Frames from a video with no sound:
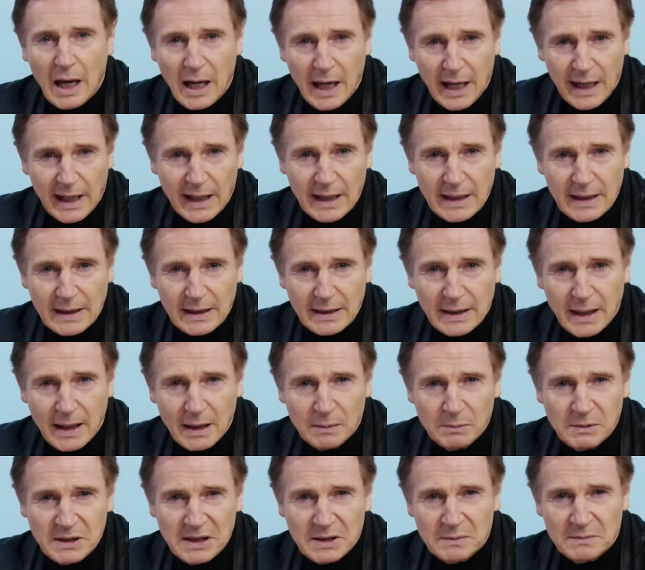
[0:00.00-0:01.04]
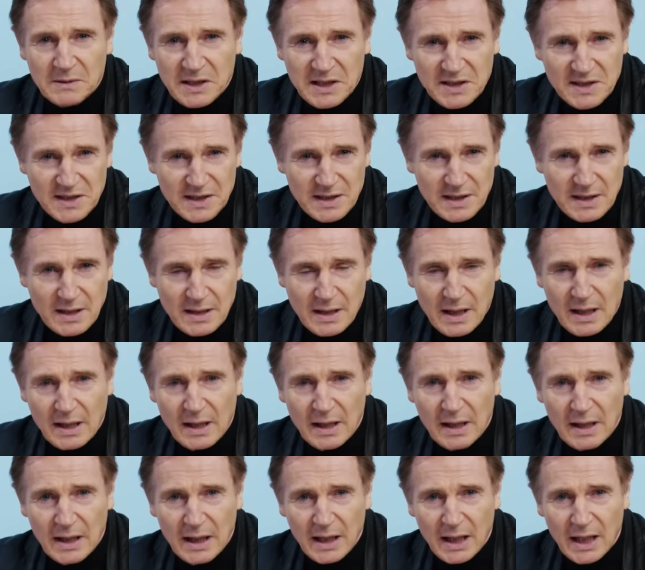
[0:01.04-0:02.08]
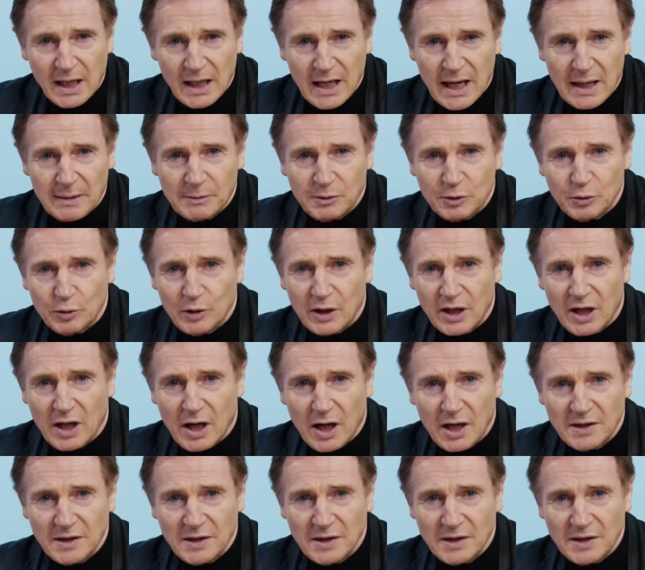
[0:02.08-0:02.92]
Hi, I'm Liam Neeson, and I'm going